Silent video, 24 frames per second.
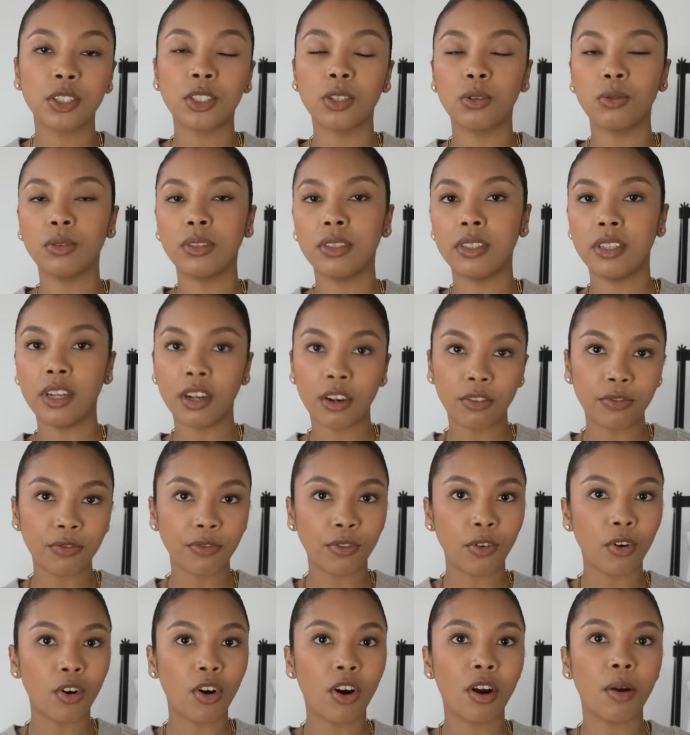So
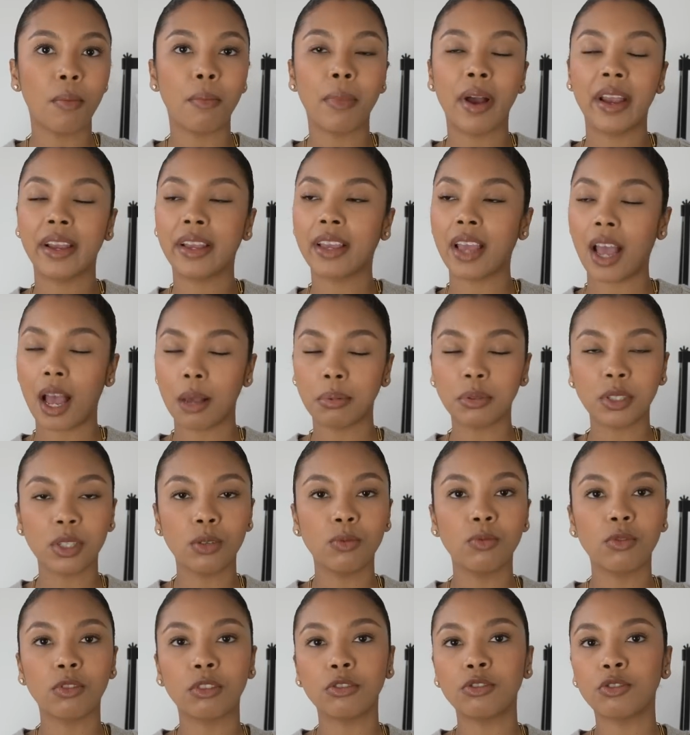therefore my capsule
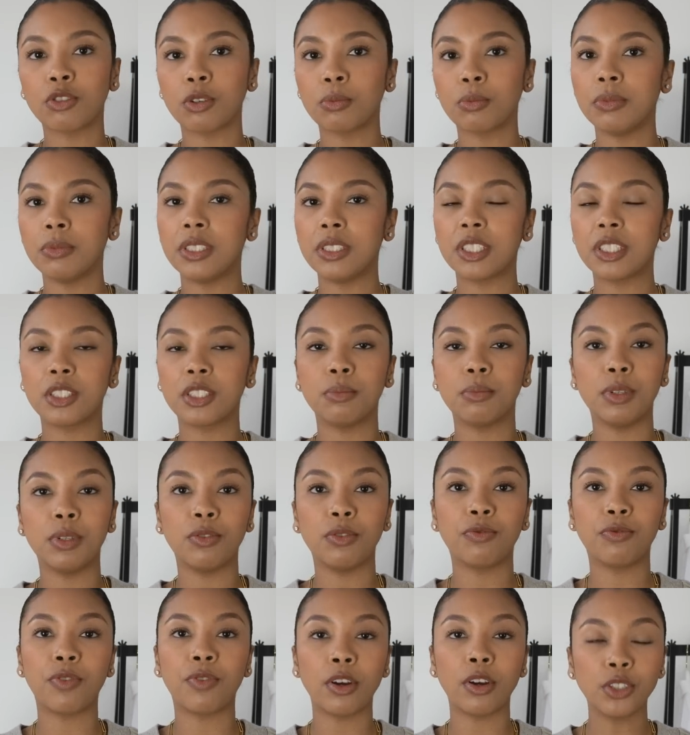wardrobe needs to be
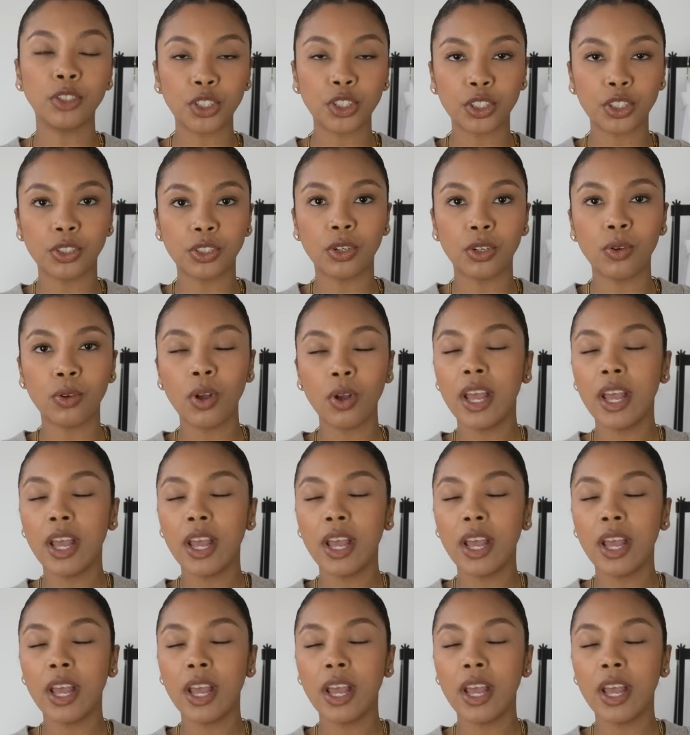functional